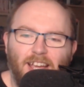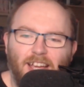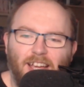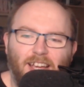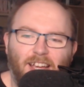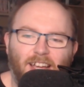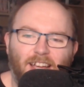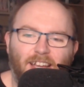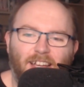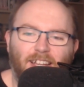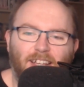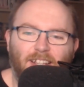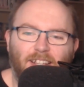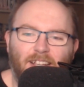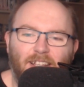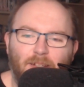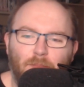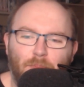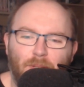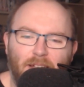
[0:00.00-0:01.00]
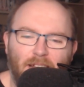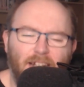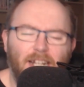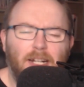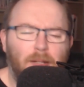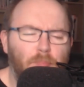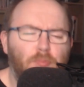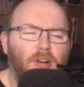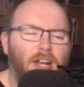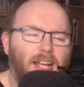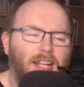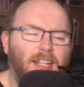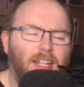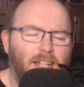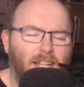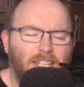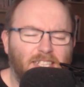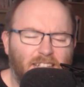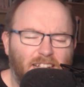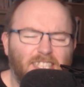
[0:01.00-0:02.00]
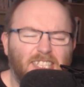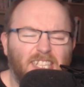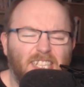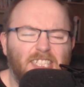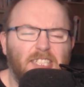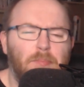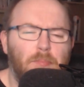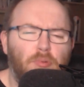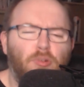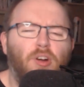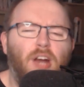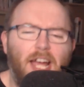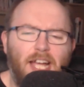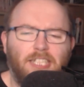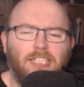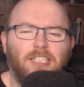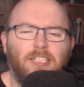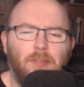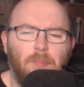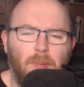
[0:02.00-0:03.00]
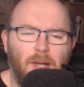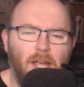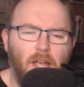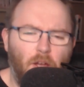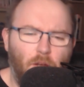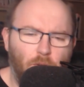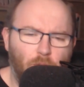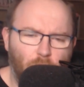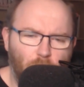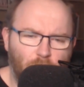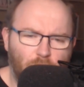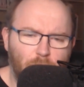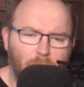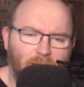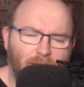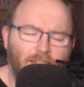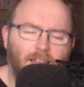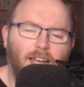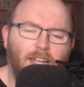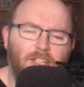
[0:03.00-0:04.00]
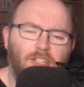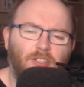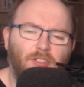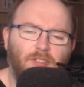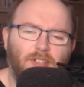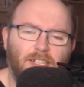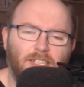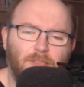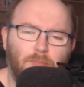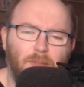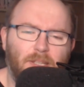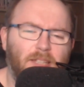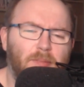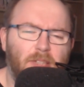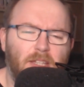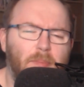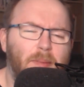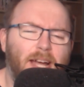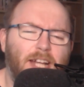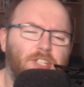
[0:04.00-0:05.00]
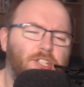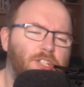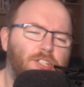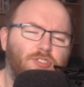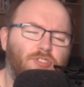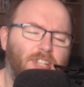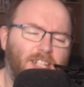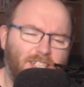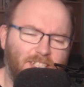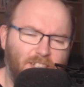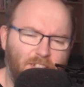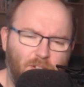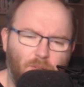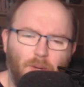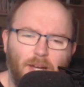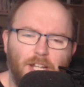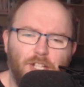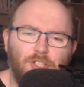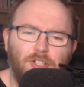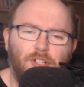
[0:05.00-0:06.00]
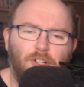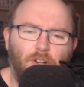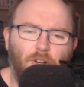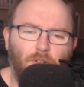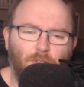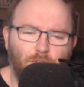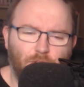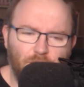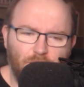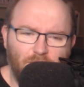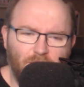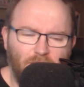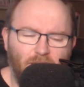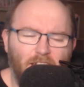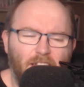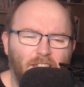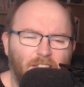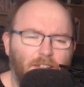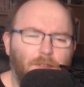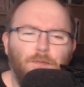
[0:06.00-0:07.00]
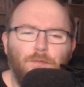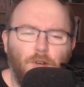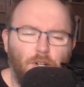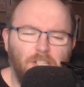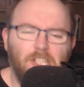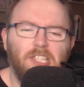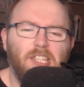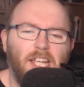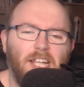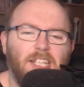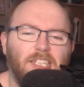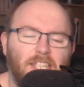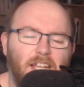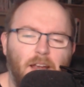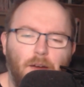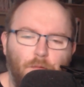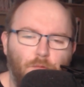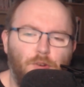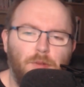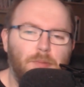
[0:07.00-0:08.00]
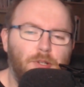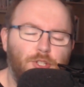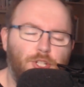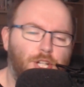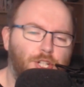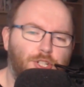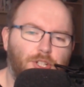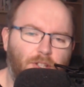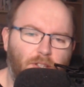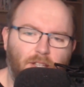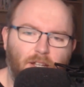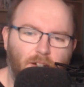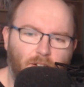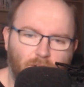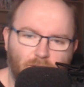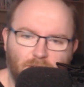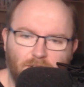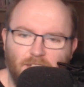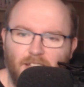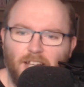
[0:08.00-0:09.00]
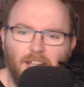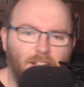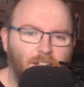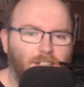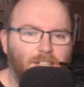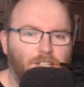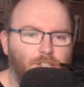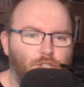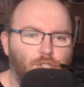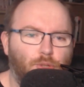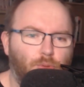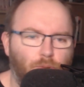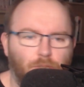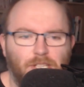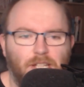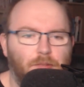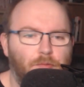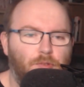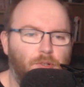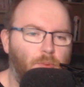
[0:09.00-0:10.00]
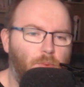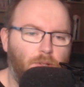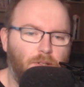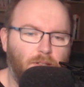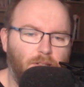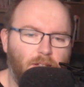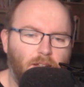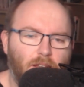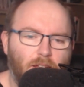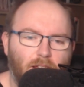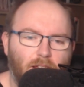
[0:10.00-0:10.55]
Uh, but in an impre- as in he's impressed by how spectacular it is. But the, the magic tricks in question are all just the first things every magician learns and shows everyone.